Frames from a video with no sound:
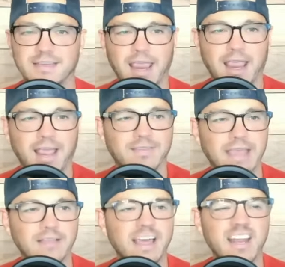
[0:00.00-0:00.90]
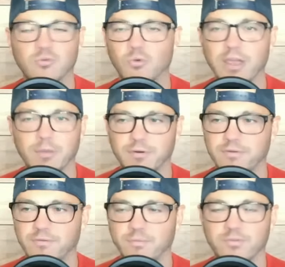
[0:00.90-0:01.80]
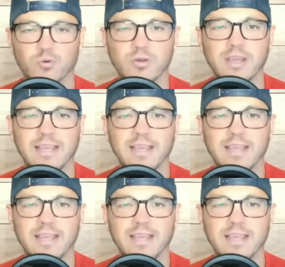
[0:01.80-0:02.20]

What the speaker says: and they let it rip from three.